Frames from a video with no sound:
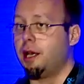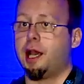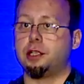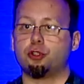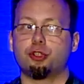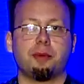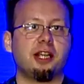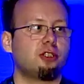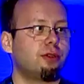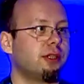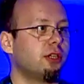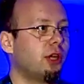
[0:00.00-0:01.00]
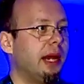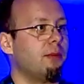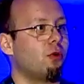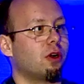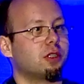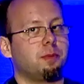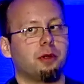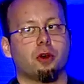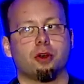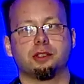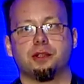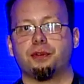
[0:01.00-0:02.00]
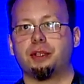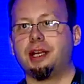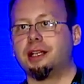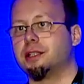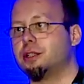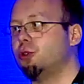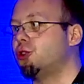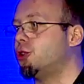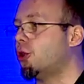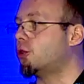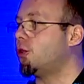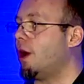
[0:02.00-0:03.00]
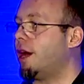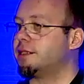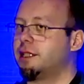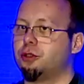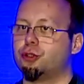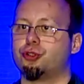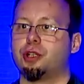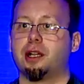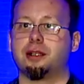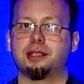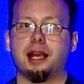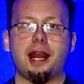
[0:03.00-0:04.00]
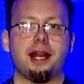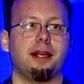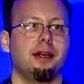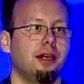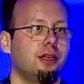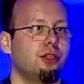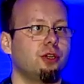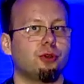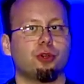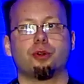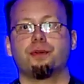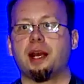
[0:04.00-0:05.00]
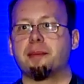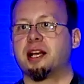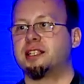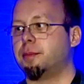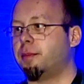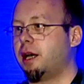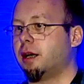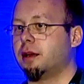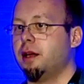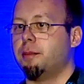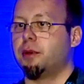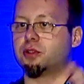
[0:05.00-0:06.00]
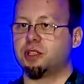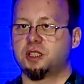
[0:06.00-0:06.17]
And you should make sure that the game works, because if it doesn't, you should talk to us, and you should tell us, hey, your VM has a bug. Because the